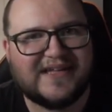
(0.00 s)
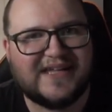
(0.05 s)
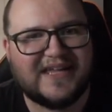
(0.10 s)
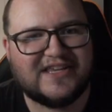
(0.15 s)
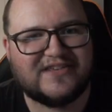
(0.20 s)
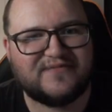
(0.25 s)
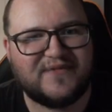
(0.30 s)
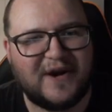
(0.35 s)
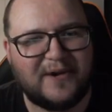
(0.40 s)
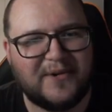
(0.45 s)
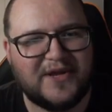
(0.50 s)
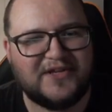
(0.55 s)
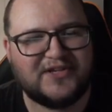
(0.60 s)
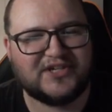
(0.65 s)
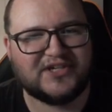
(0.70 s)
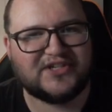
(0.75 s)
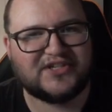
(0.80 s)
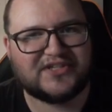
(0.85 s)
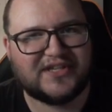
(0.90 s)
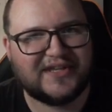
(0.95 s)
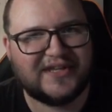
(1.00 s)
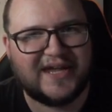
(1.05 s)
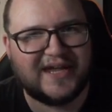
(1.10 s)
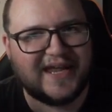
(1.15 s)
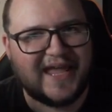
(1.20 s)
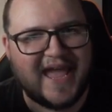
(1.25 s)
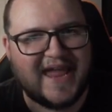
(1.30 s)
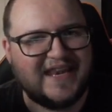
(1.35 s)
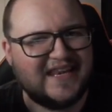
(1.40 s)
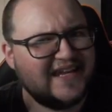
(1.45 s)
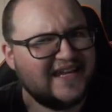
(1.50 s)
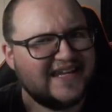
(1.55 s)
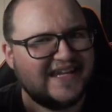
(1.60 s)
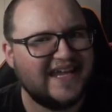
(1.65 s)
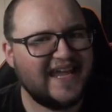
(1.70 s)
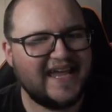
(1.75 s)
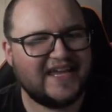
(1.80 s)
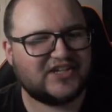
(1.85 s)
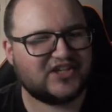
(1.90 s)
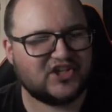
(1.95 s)
It's very just, again,
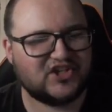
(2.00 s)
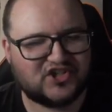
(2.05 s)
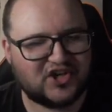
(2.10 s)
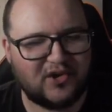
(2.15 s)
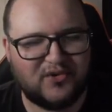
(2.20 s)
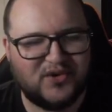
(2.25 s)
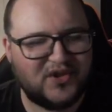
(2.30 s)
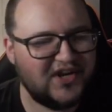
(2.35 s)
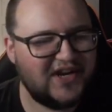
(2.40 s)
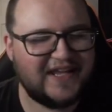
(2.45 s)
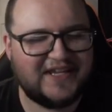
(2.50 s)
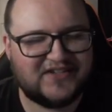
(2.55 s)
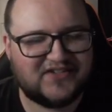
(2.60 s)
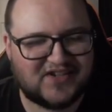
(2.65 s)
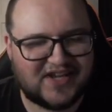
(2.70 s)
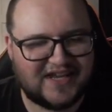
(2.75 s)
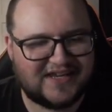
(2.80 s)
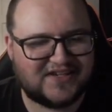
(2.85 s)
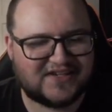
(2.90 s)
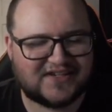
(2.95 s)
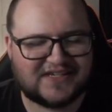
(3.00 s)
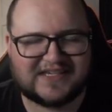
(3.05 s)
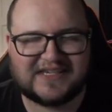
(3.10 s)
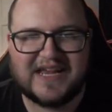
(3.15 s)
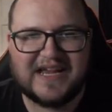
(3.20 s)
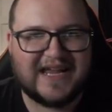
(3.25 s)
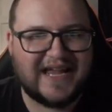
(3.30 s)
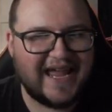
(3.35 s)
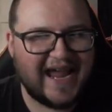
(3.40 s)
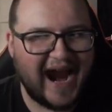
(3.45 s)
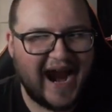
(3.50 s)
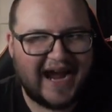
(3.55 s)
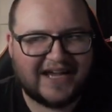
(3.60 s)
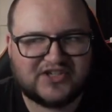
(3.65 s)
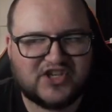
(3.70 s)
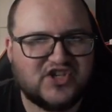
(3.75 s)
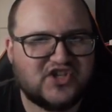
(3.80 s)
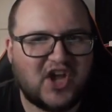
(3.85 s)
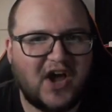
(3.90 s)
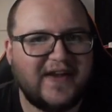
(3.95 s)
it's a show that exists,
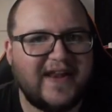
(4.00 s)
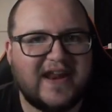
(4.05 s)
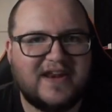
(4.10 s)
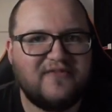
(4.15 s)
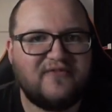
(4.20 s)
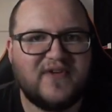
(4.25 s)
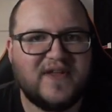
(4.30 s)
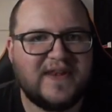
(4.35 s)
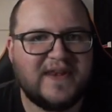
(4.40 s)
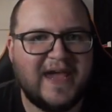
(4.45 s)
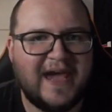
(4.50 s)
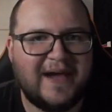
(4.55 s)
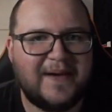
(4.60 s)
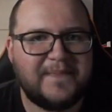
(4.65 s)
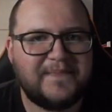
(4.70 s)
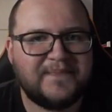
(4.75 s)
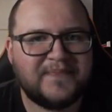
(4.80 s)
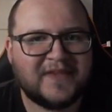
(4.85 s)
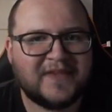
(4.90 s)
hasn't done anything yet,